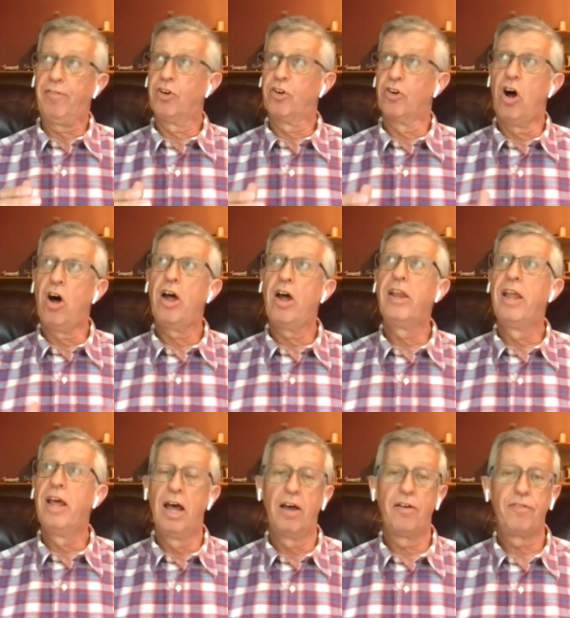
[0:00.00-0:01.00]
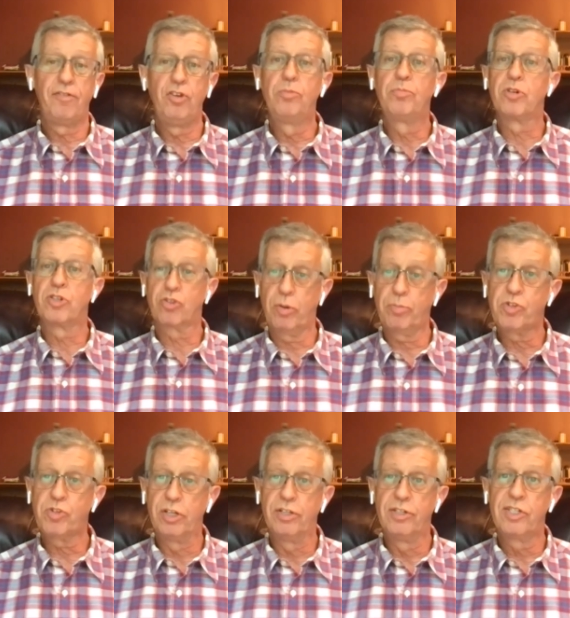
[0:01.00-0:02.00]
if you're on a few
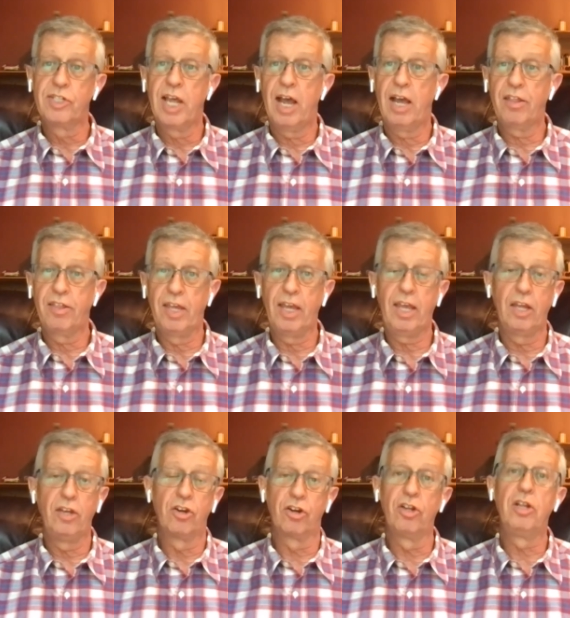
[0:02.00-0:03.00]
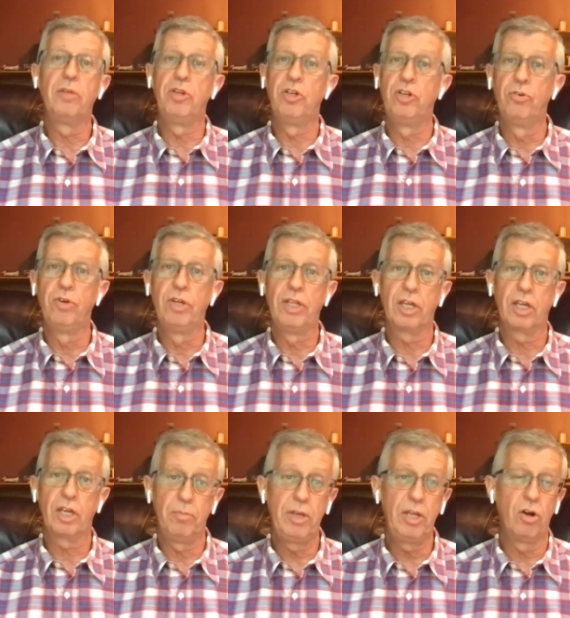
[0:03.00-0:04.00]
prescriptions, I think, and you're going to be doing
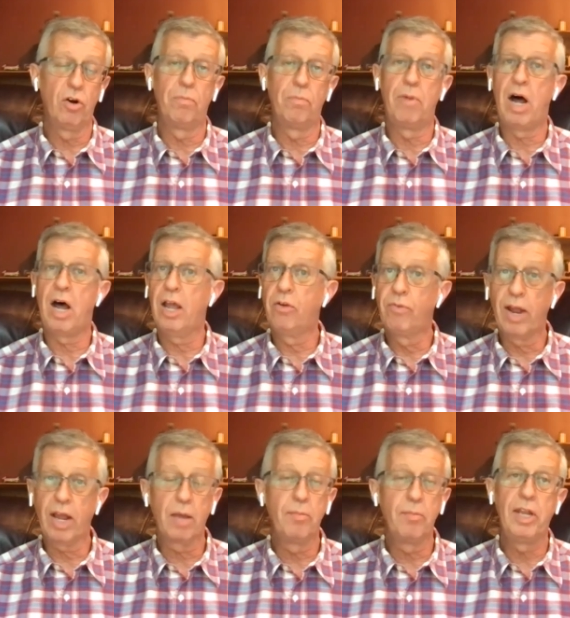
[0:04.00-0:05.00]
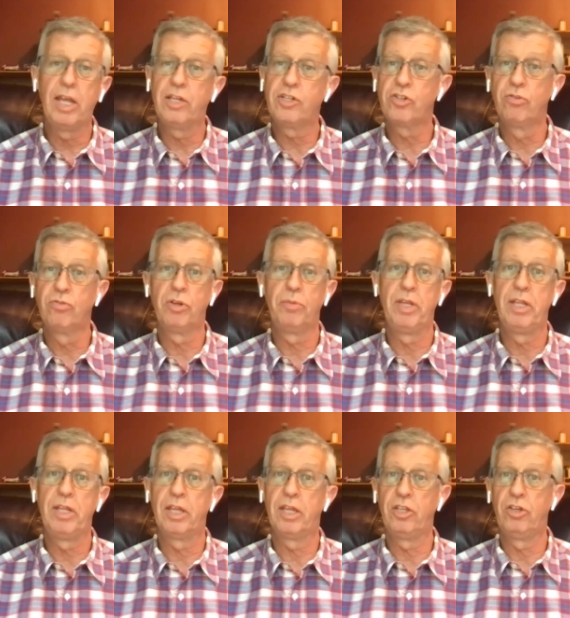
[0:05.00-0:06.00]
the Camino, my recommendation would
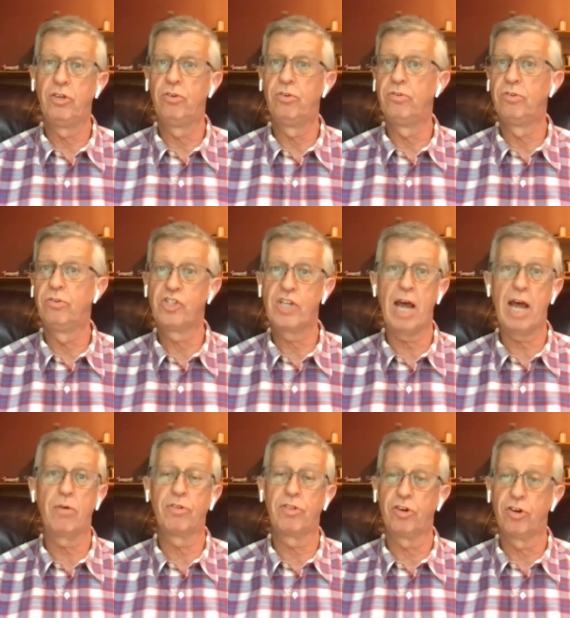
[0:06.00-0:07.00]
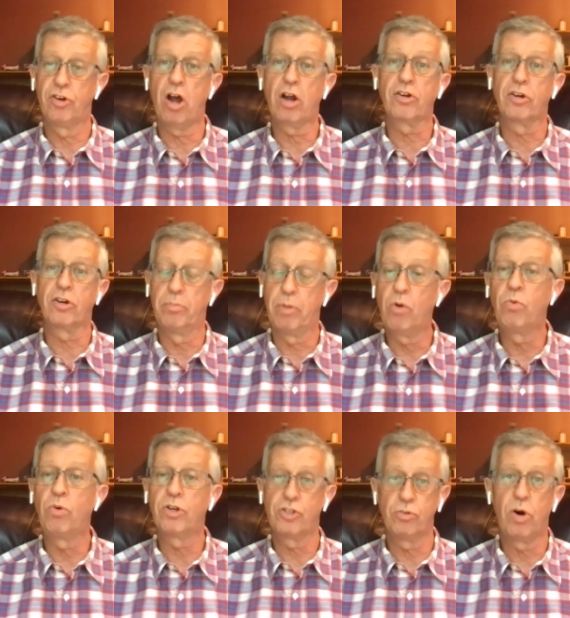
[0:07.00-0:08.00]
be that you chat with your doctor
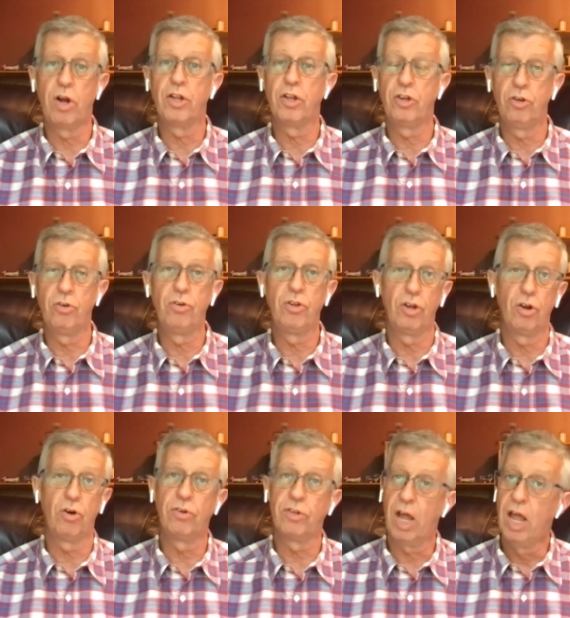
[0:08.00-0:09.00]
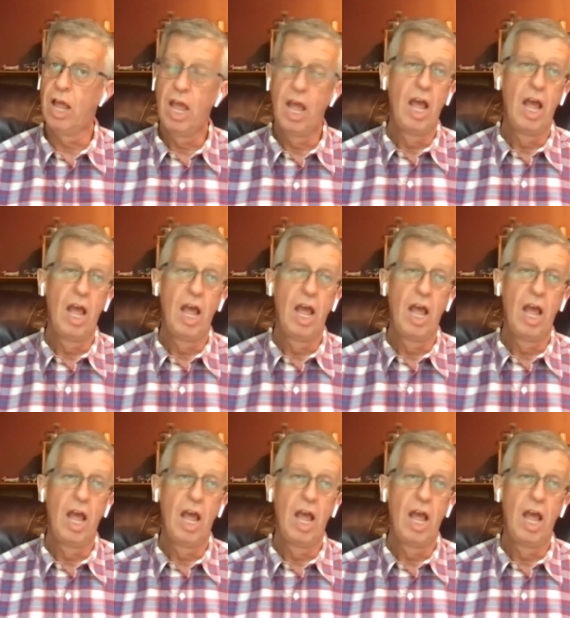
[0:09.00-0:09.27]
about what you want to do. Mm. You know,